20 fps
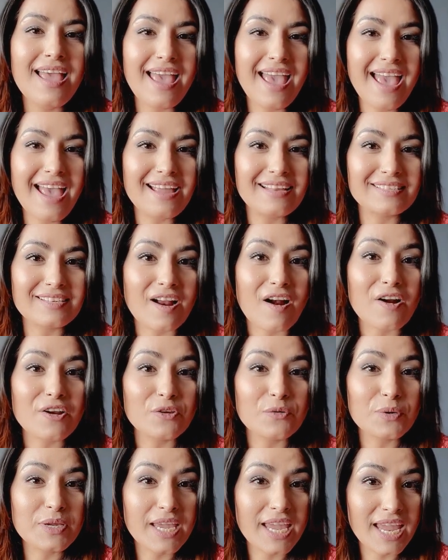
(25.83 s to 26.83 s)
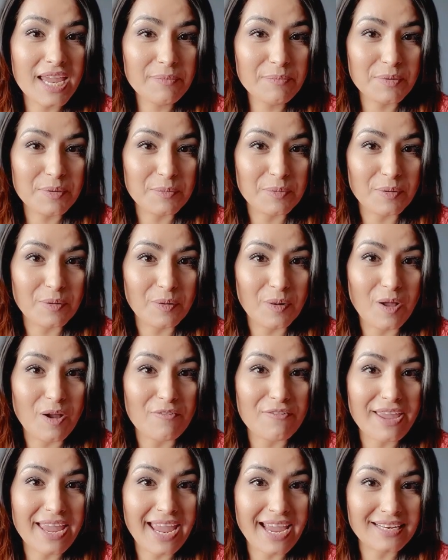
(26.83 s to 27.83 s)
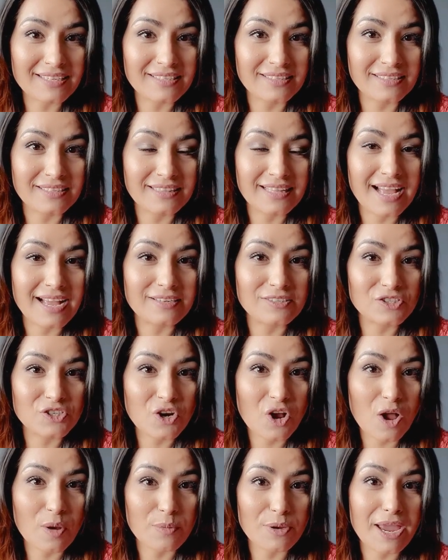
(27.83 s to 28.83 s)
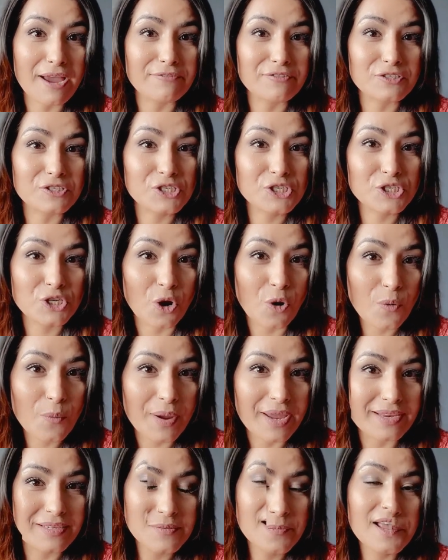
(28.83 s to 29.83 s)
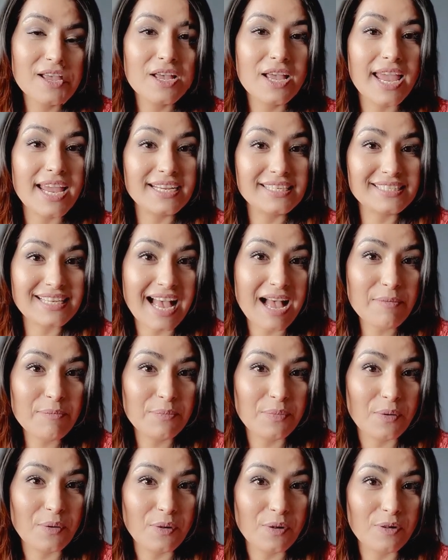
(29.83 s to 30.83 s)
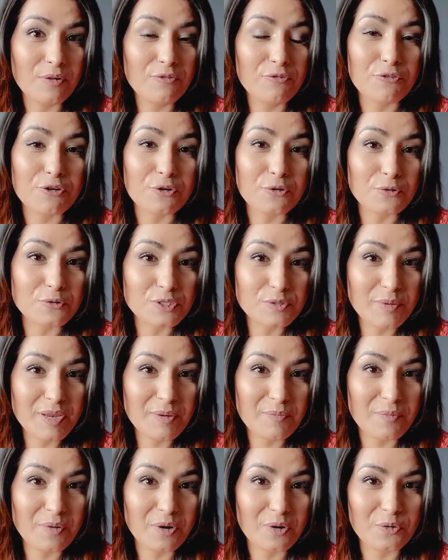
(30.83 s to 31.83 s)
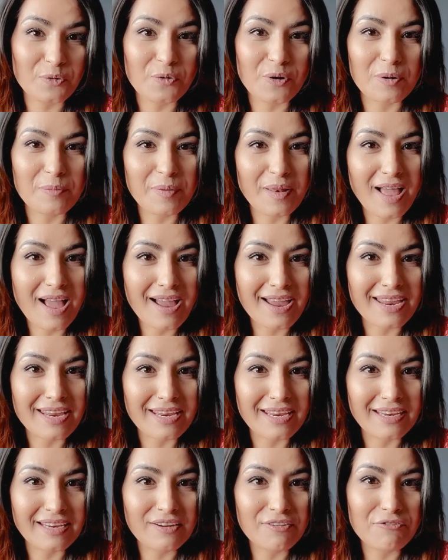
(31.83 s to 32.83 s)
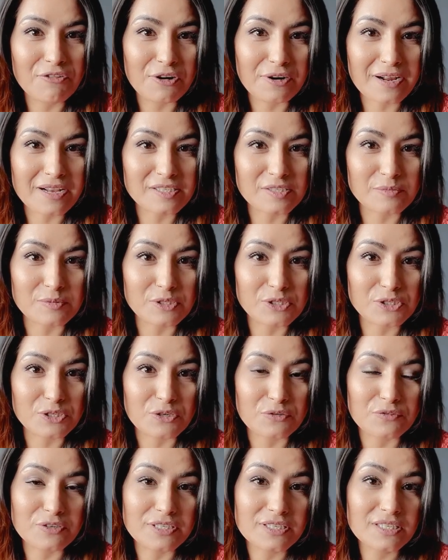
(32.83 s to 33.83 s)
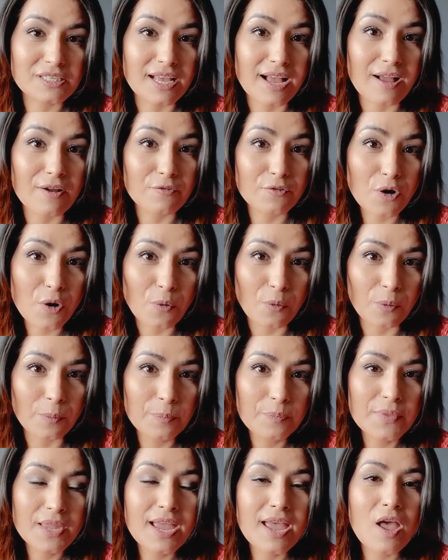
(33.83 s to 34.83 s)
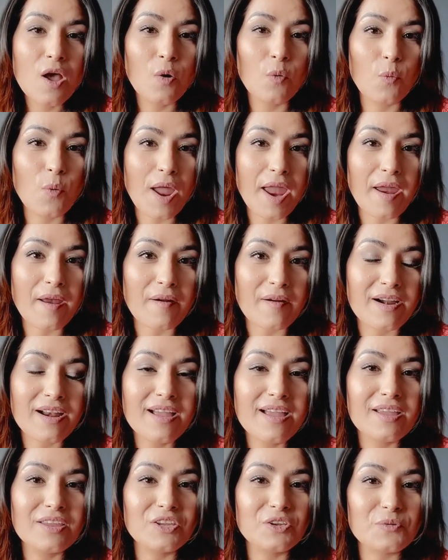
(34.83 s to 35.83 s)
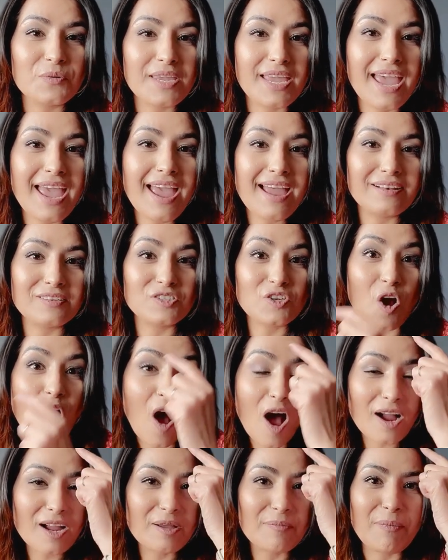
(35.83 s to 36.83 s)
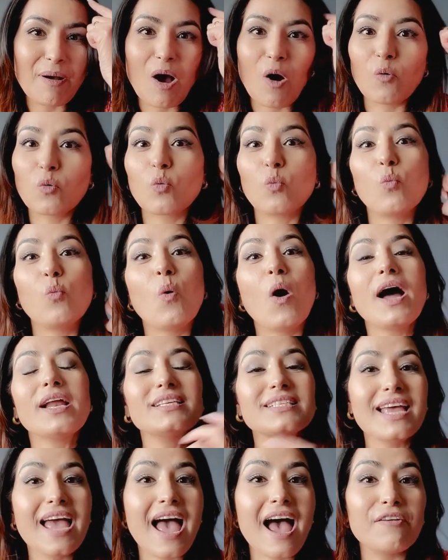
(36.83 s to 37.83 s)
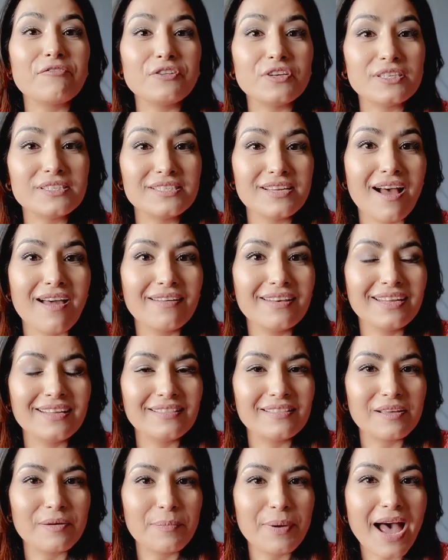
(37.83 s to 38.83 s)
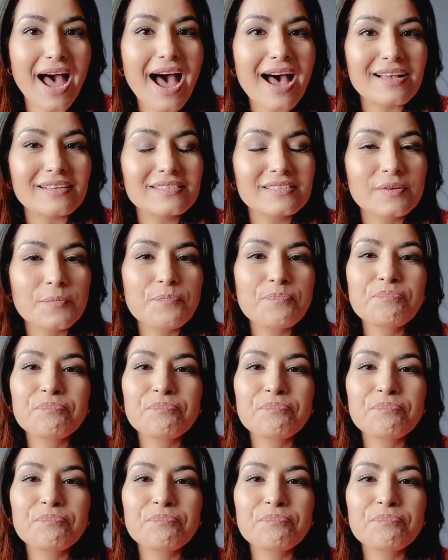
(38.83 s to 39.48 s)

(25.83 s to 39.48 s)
And are you capable of handling that job? You have to show it. Example for those people who are applying for a customer service role, where you can talk about what have you done in the past.